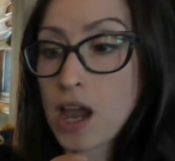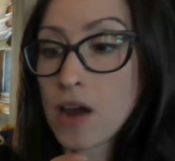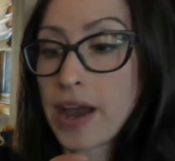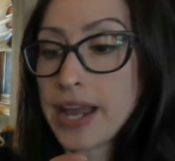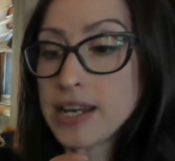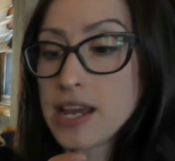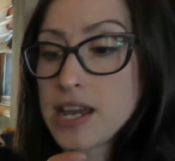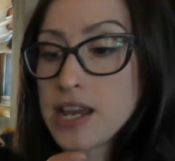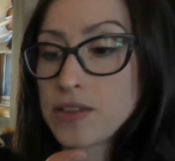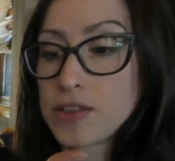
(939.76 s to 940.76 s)
All right?
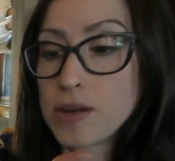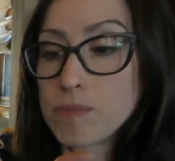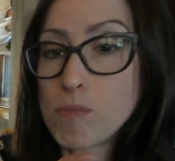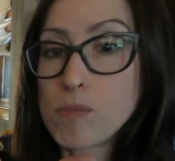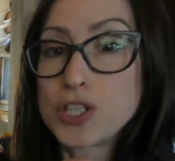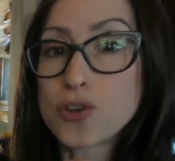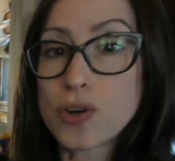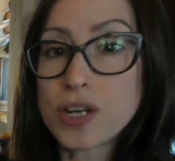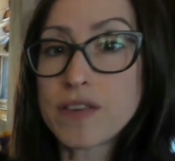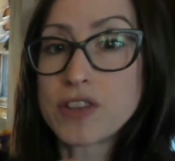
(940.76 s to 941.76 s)
The
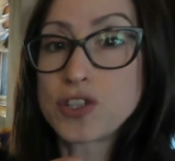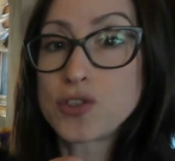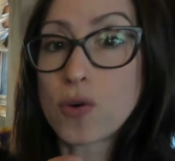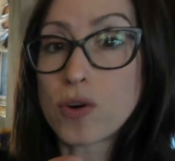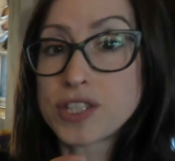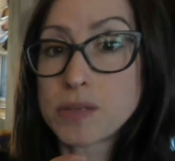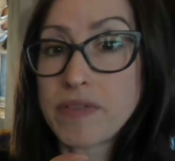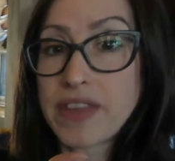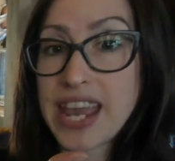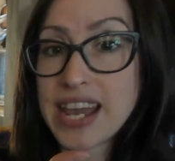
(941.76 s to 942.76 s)
majority of the dorsum
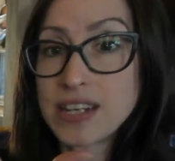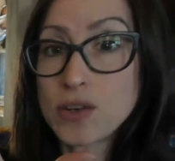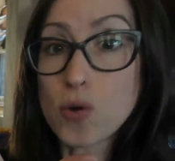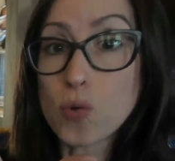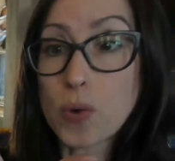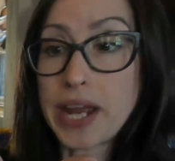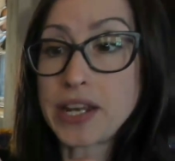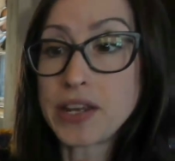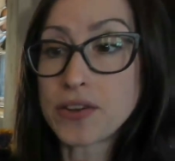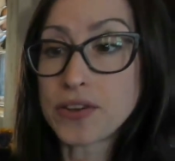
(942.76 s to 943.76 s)
of the hand,
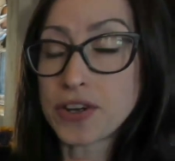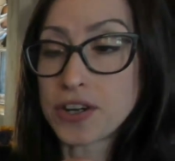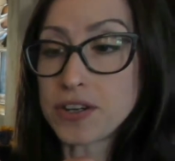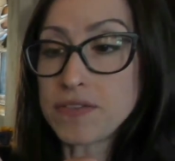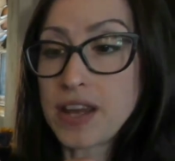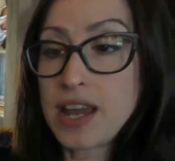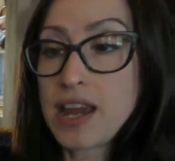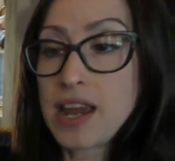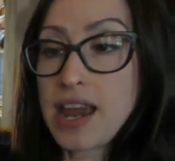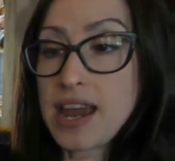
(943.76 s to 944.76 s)
radial nerve.
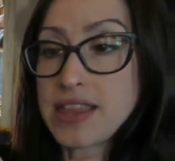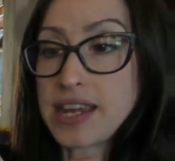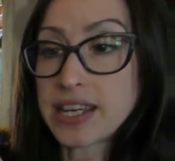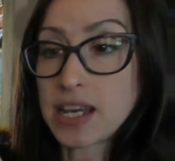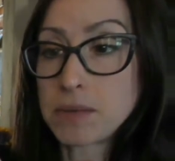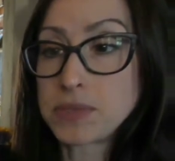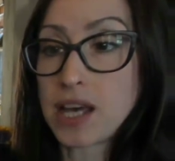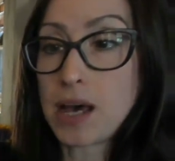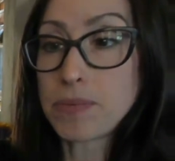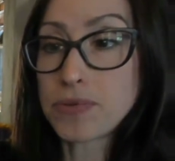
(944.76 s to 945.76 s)
And then it comes
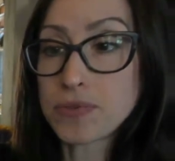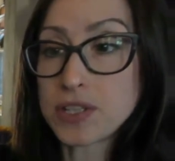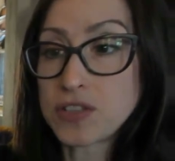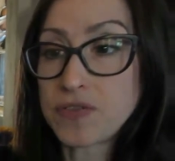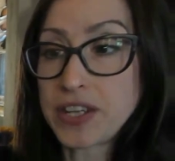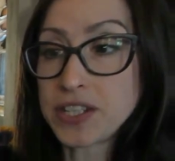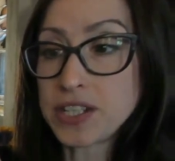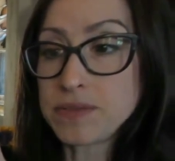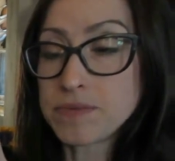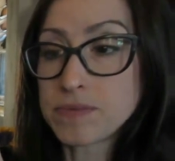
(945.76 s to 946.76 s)
up through this finger,